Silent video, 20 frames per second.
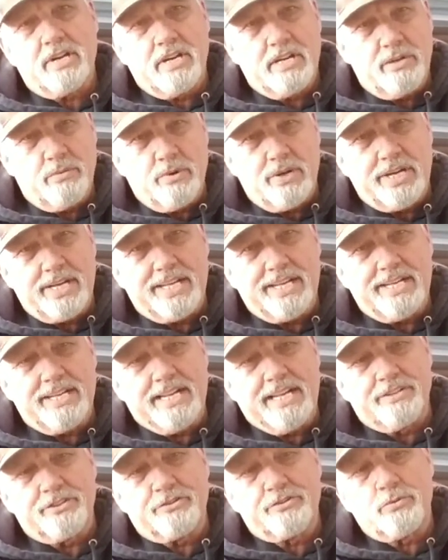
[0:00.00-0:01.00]
on it, you want to get it
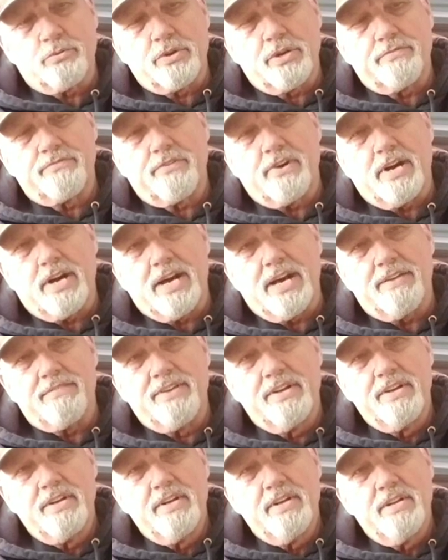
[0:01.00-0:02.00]
down to
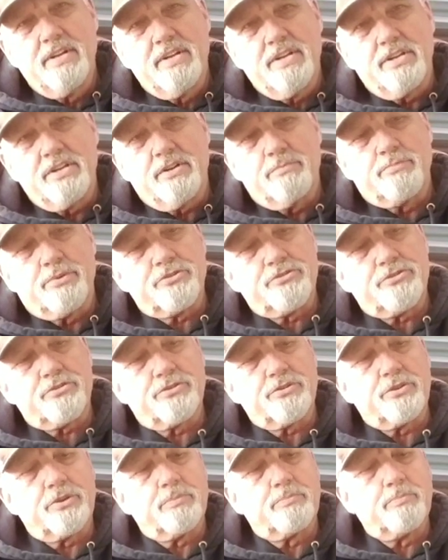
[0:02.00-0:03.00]
25. You put
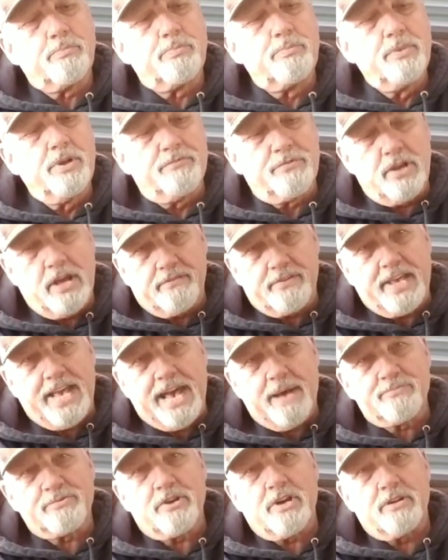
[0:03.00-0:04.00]
your, you, if you have
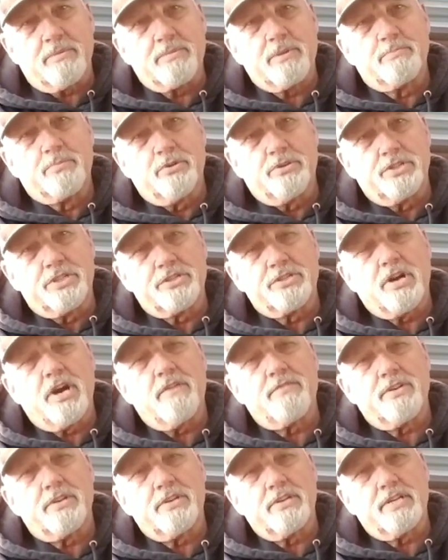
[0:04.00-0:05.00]
caps on them, you pull these
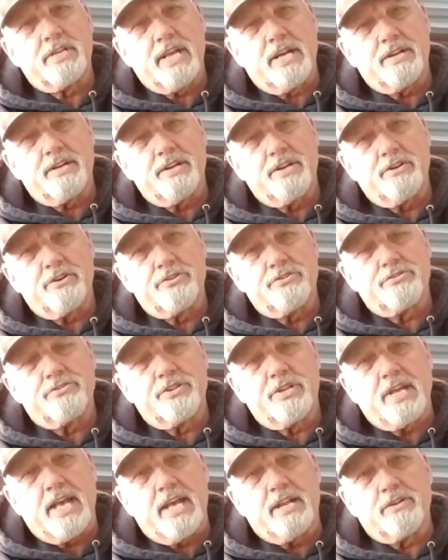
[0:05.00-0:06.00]
off and down in here is
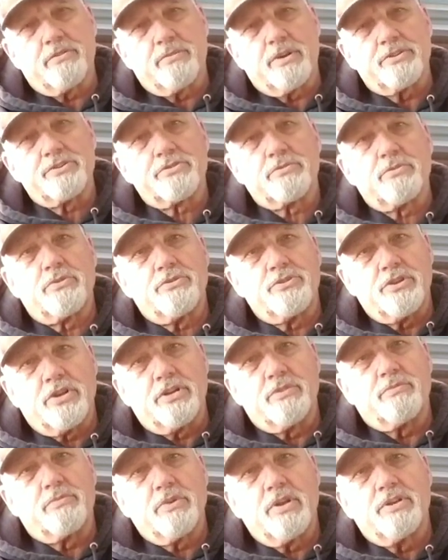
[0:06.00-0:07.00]
the Allen wrench screw and you
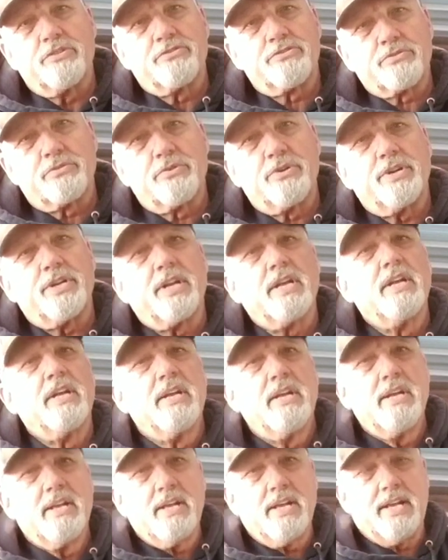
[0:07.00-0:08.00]
un unscrew it
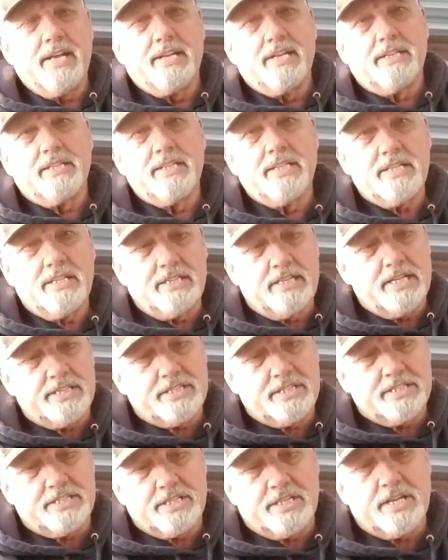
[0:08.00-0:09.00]
and it
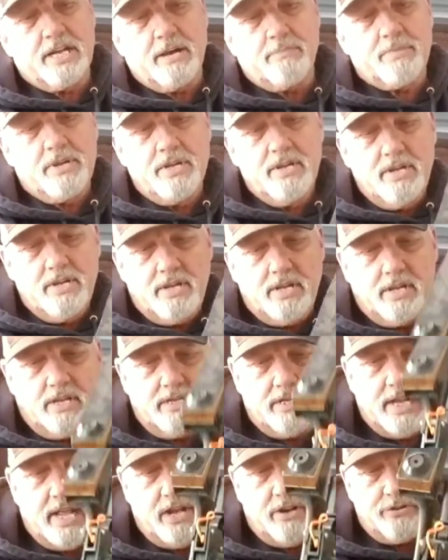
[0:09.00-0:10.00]
lessens it up
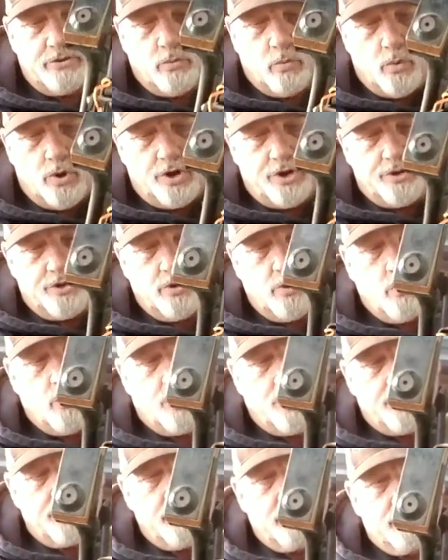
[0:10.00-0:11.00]
down to where,
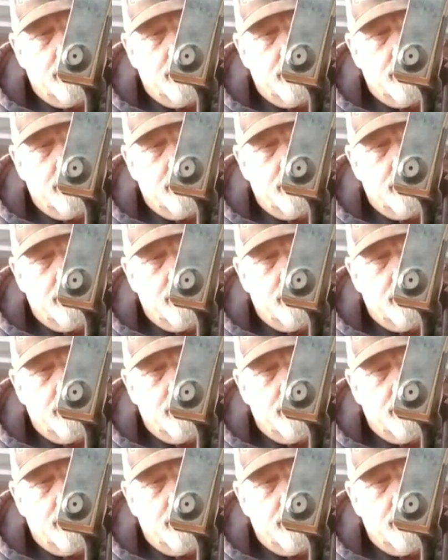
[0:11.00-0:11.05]
where